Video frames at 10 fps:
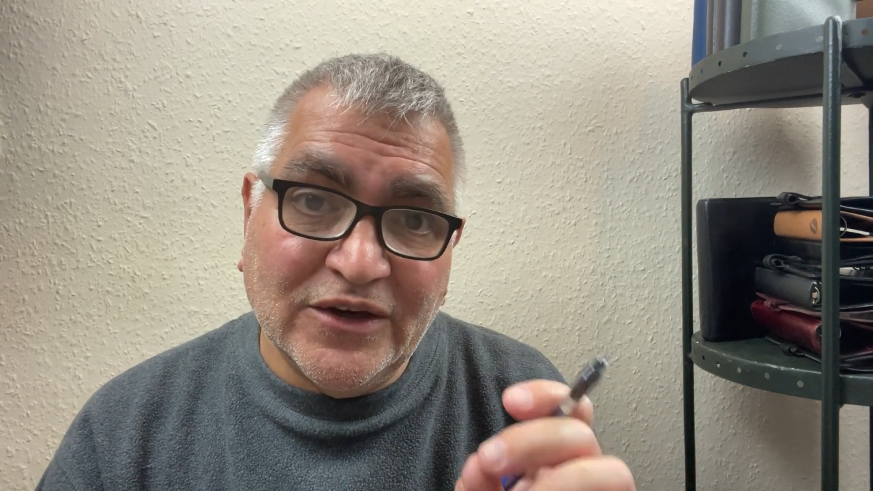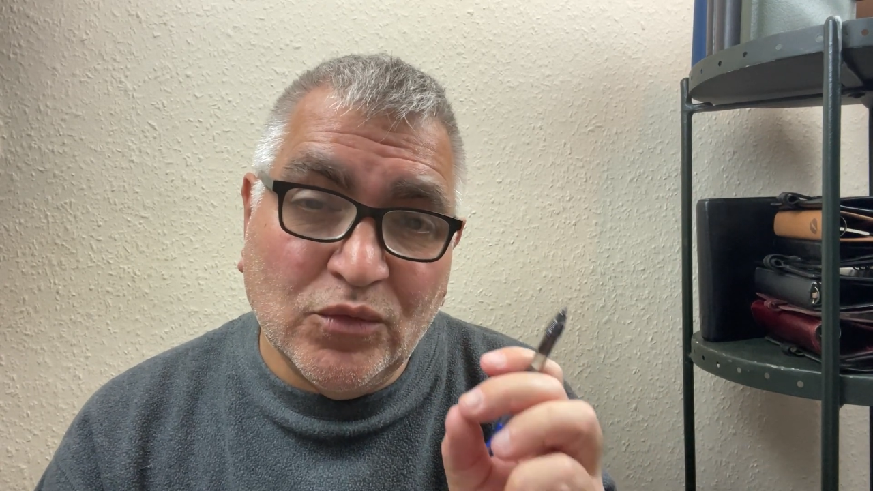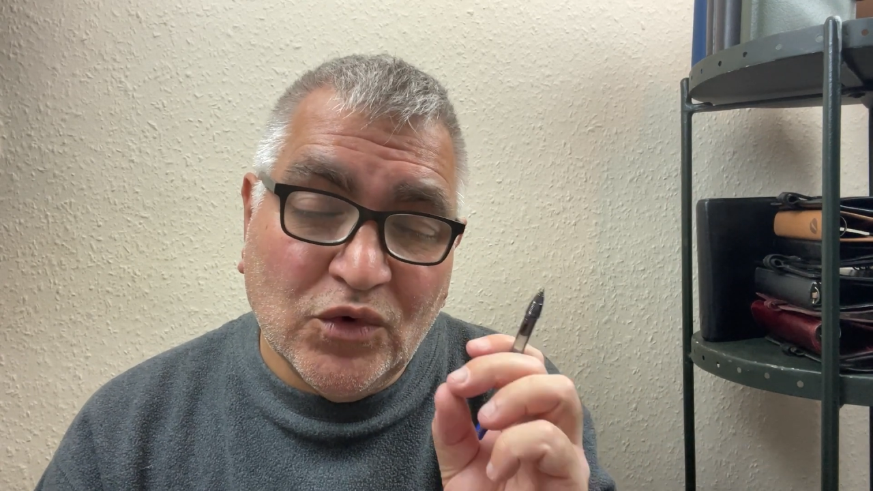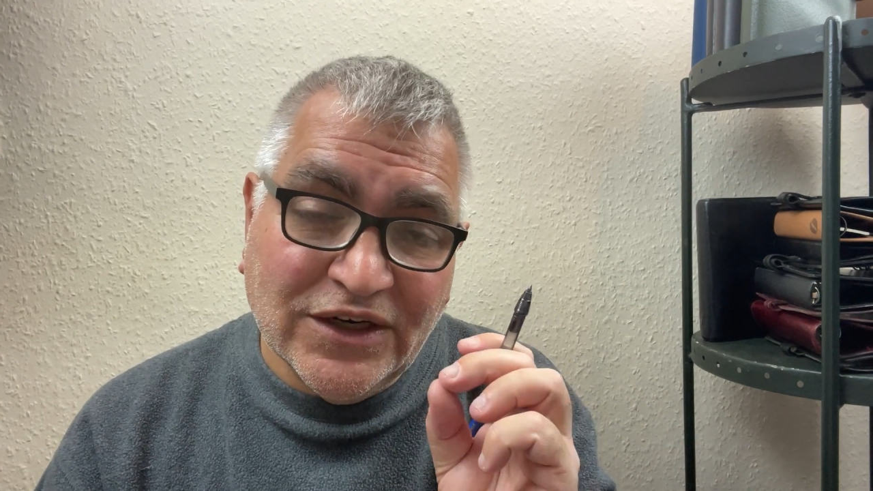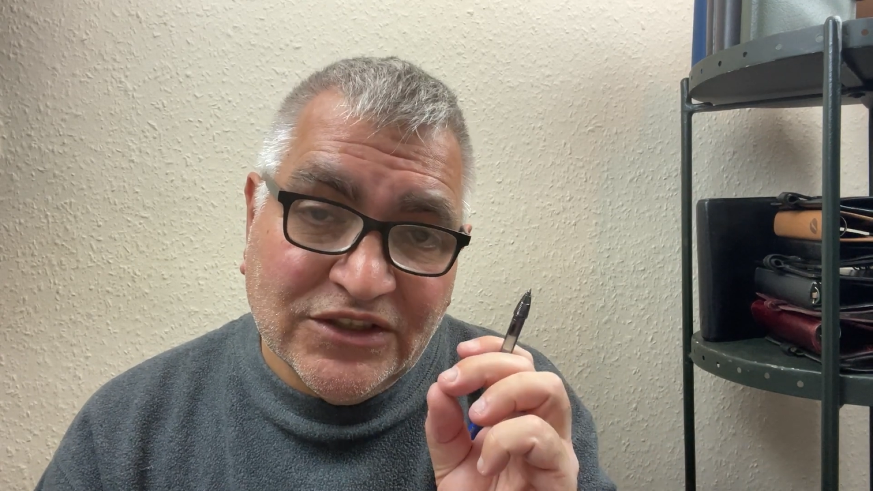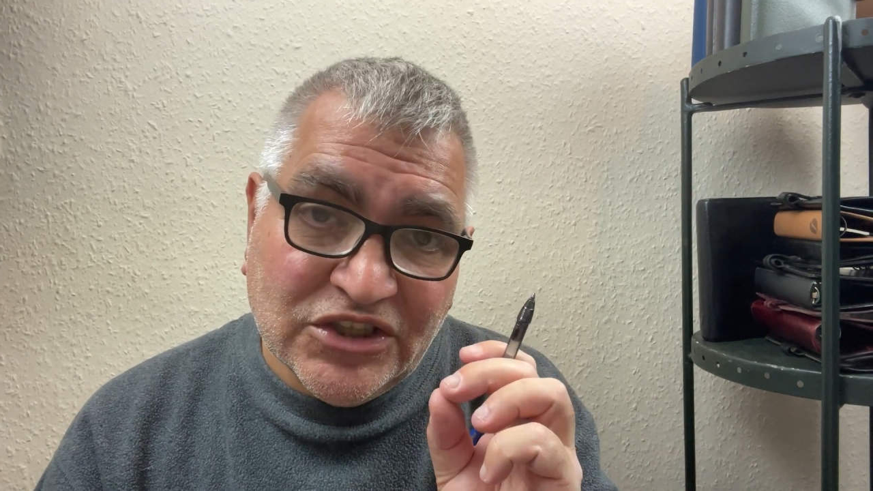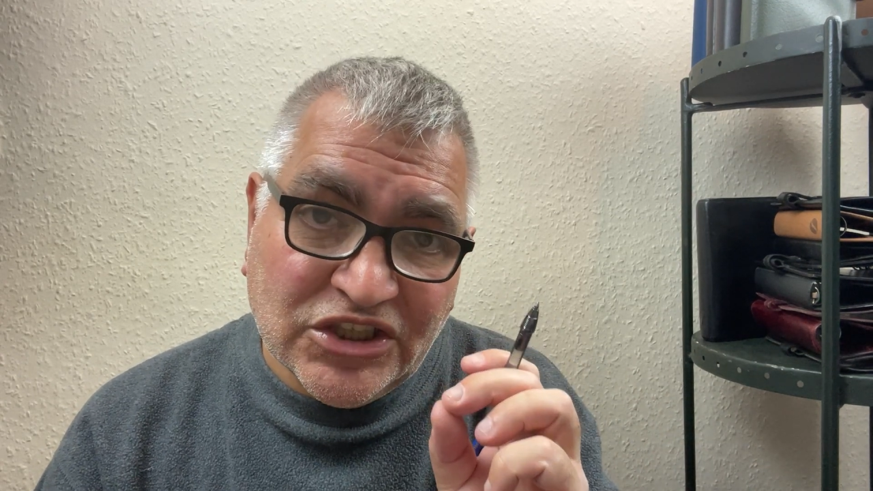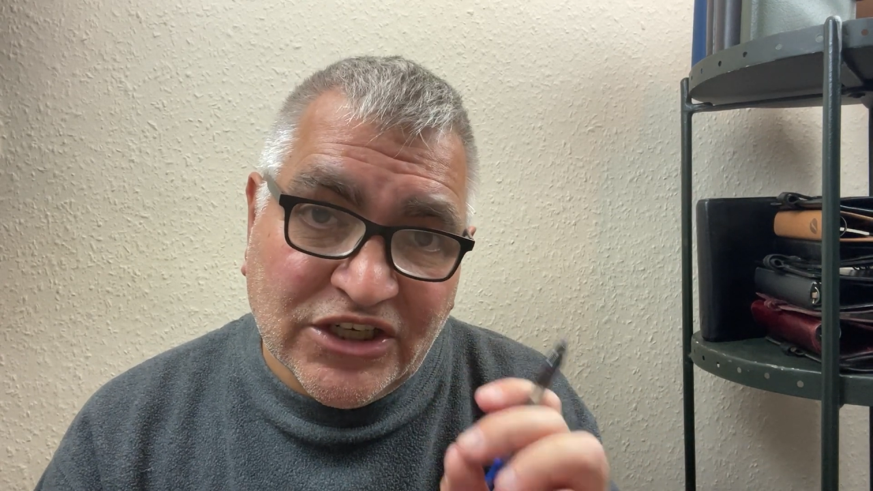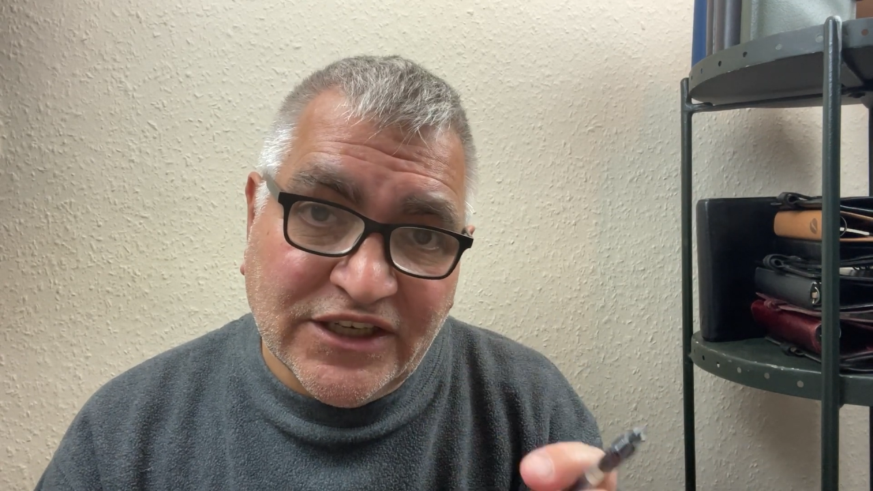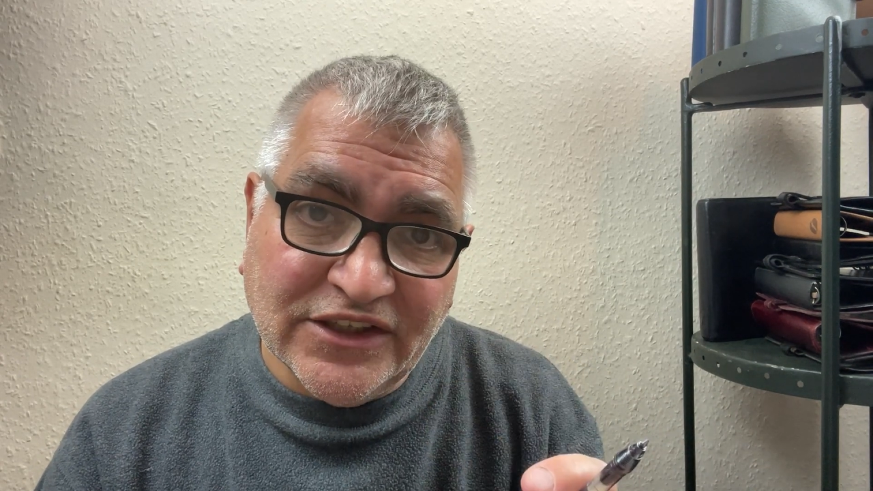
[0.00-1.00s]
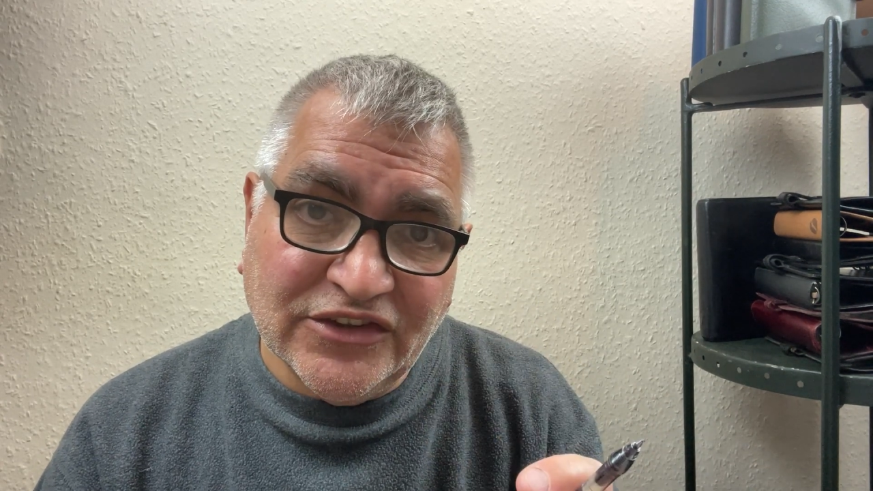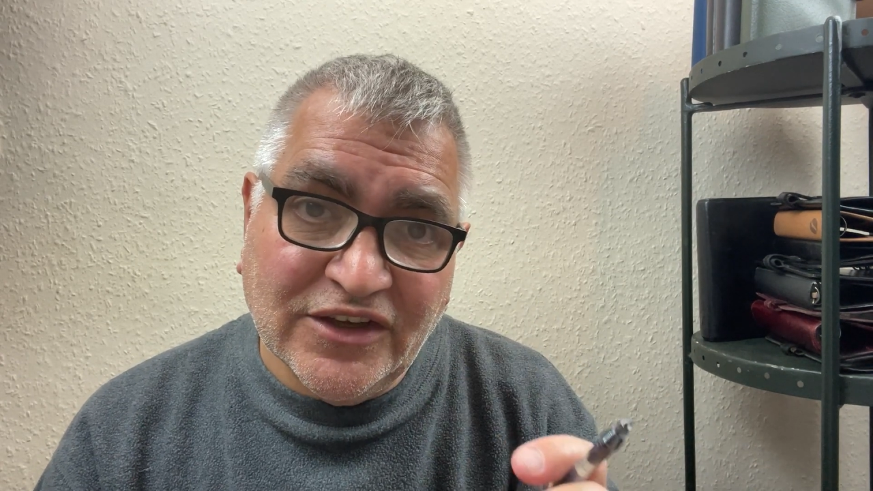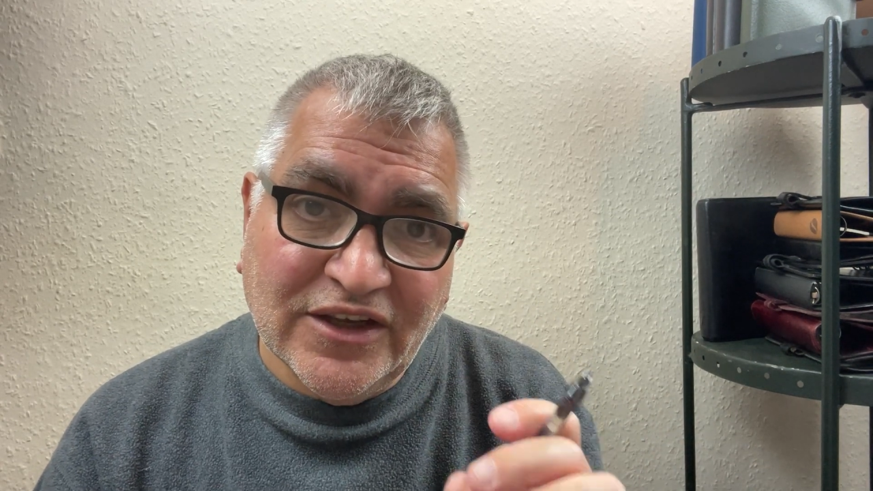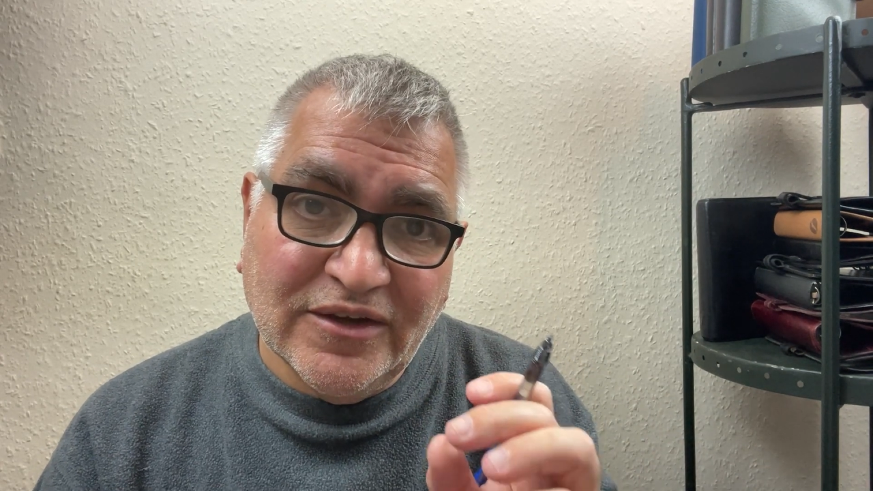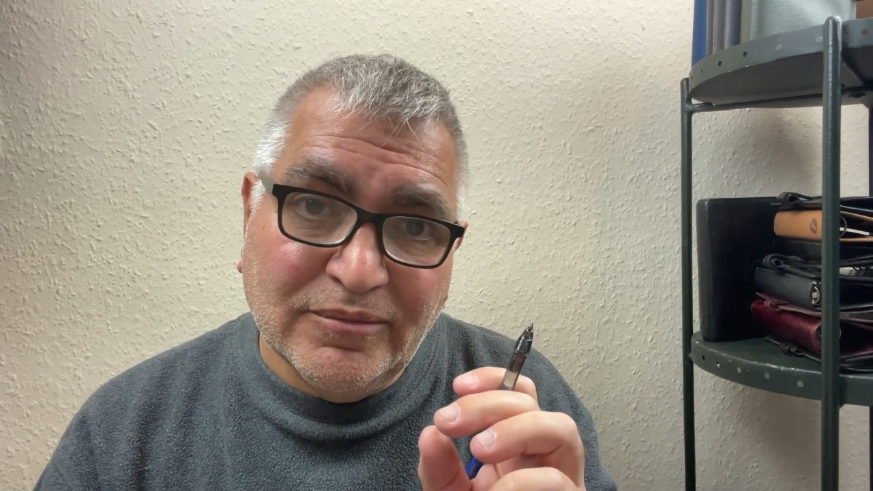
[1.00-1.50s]
one sheet
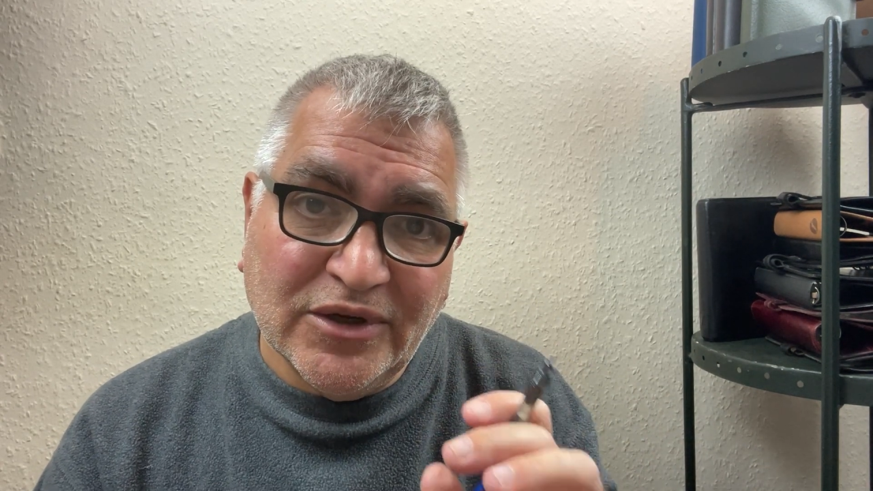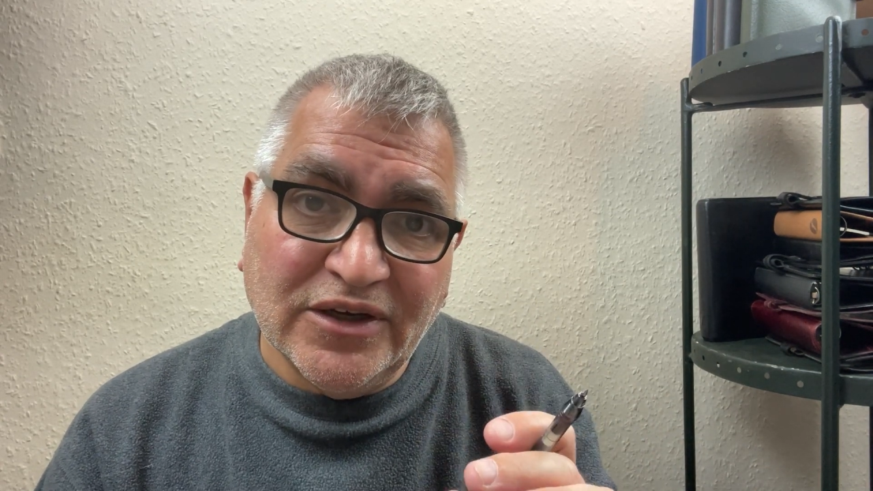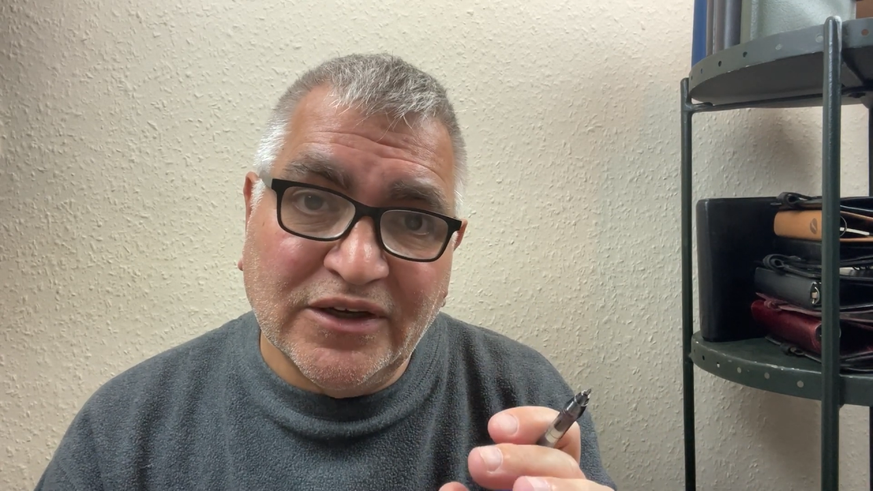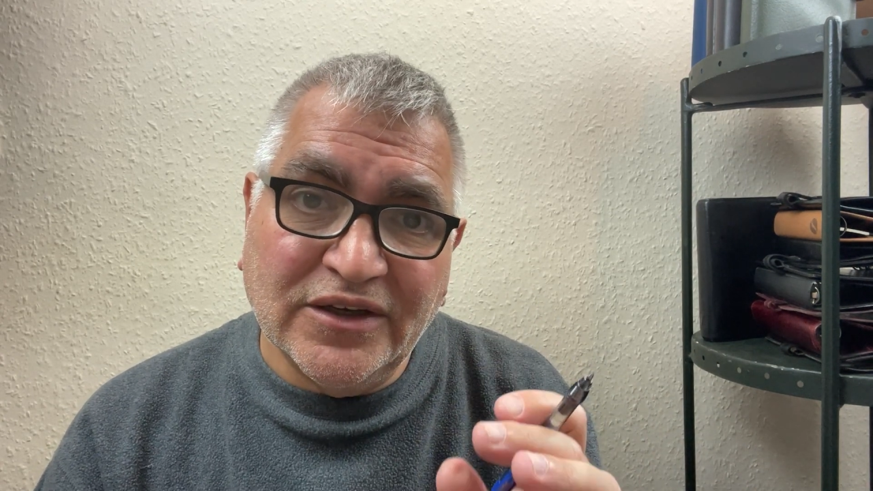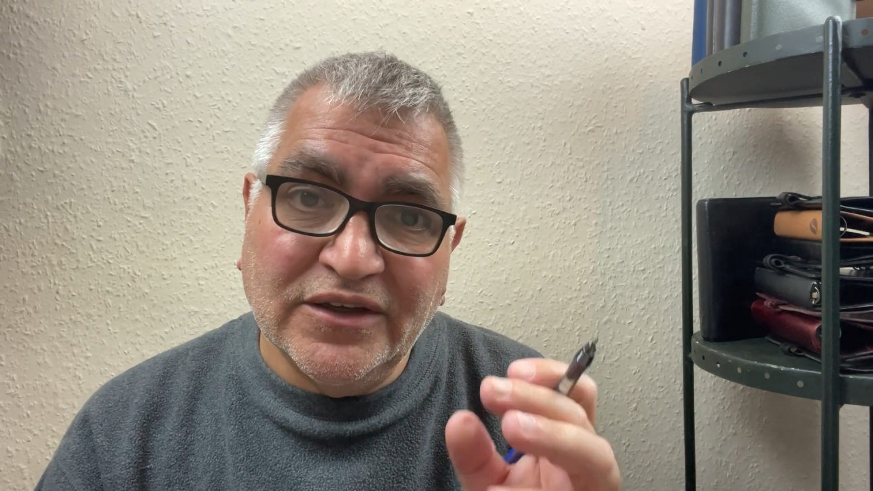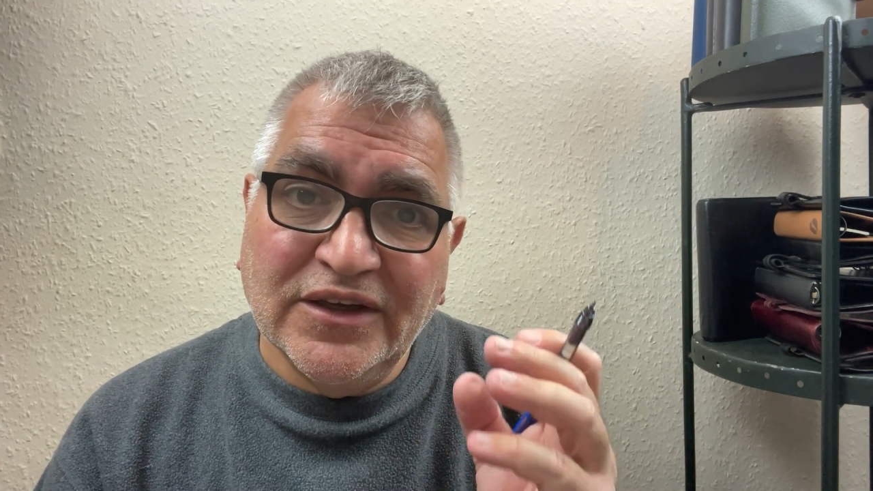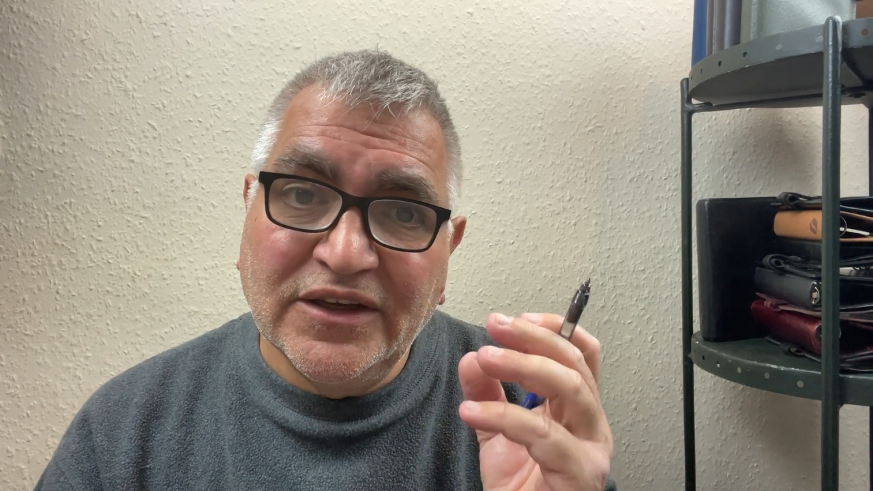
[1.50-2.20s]
per